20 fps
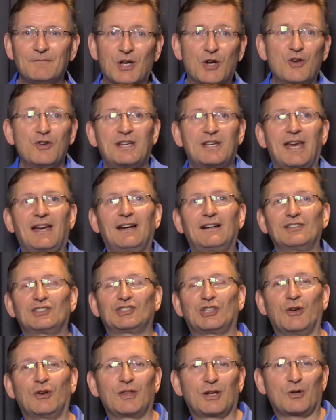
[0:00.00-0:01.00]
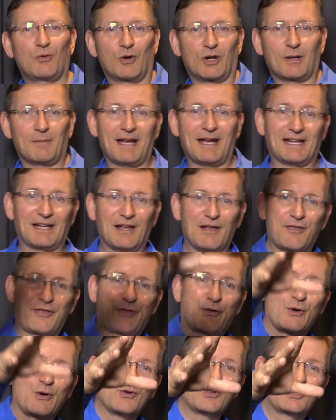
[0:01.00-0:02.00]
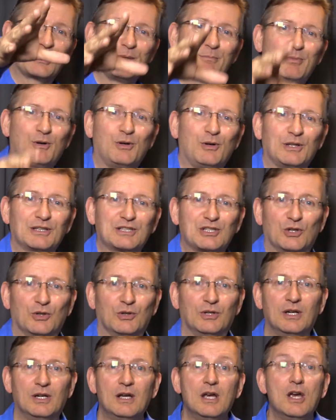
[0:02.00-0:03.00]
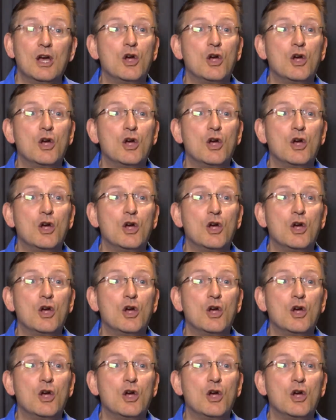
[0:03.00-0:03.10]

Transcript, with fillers: Who cares who the quarterback throws the ball to?